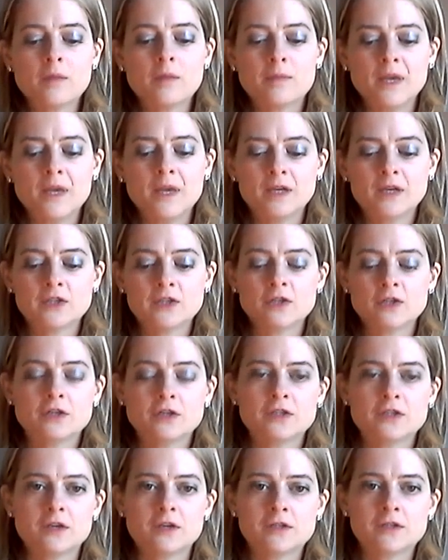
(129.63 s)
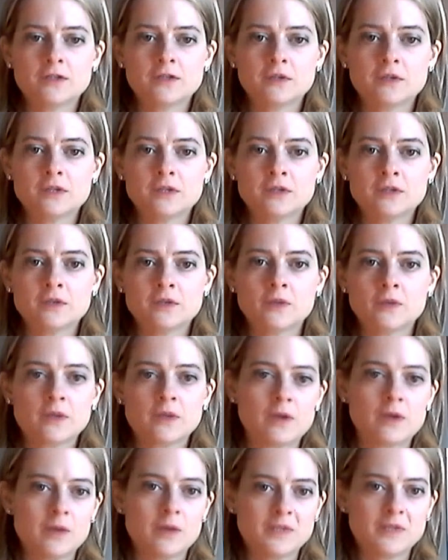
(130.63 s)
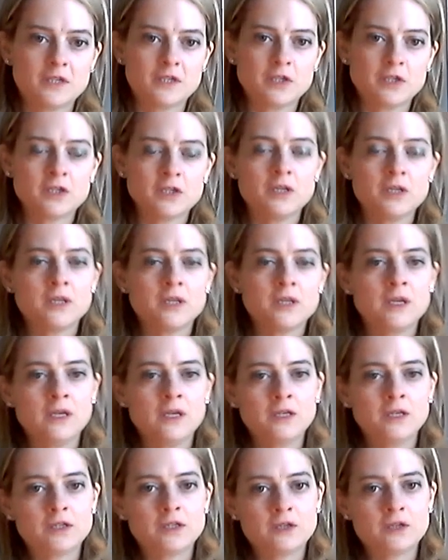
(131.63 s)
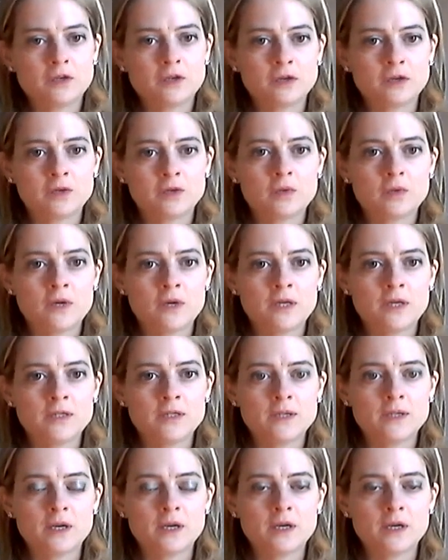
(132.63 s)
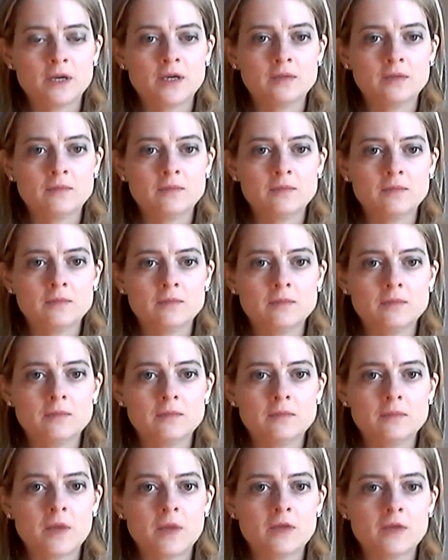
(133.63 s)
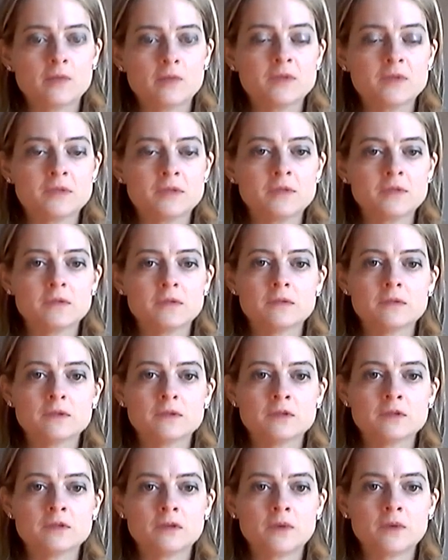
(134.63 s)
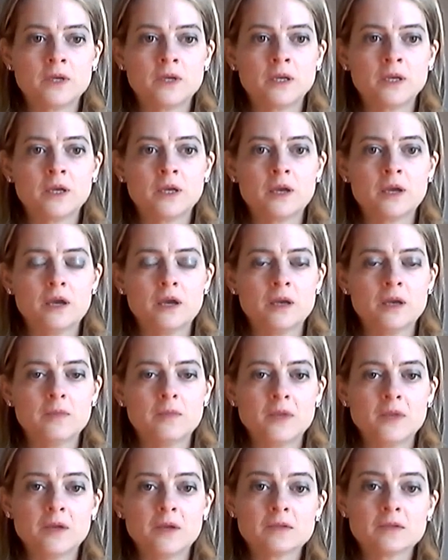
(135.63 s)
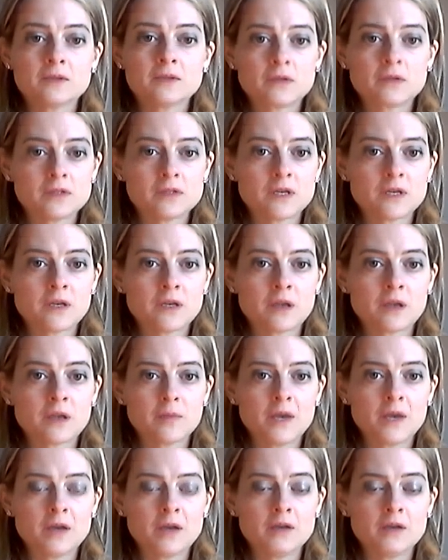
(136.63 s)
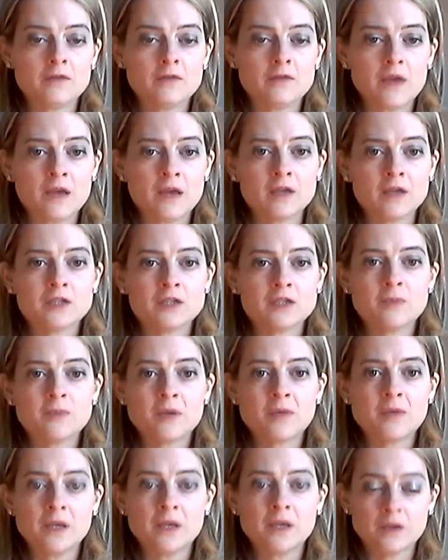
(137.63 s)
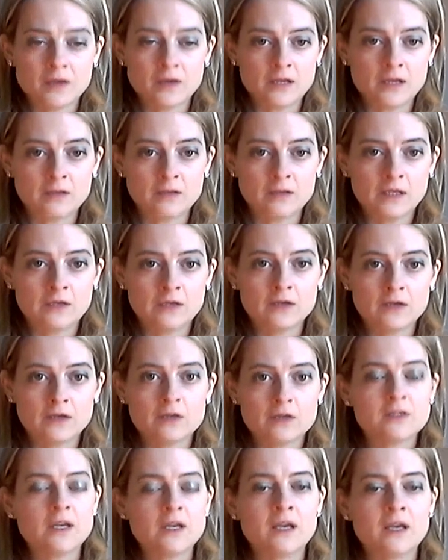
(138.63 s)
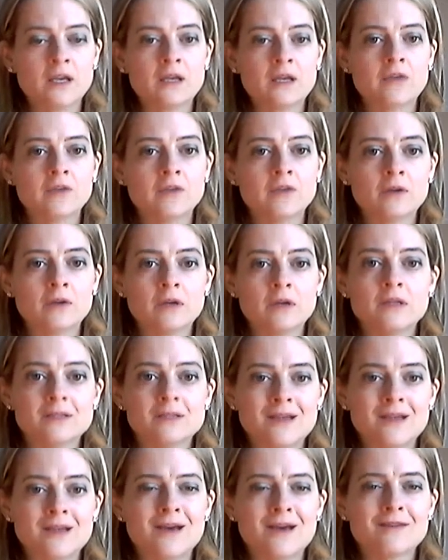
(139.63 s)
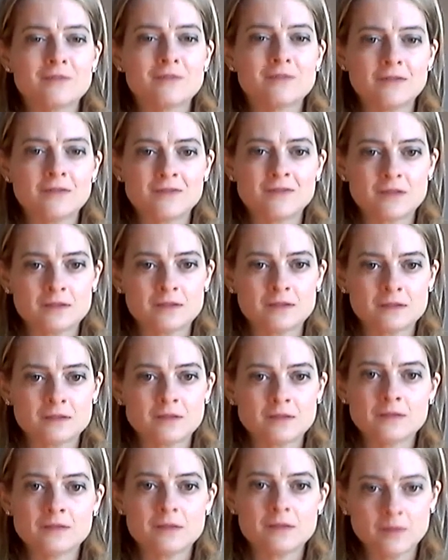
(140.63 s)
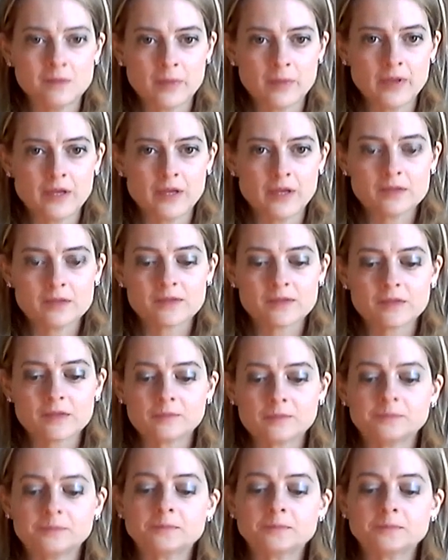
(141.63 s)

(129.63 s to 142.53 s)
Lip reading: Managers also are dealing with competition. They need to know what other businesses are doing. They also could set a competitive edge by being great leaders and having great staff and efficiencies in place.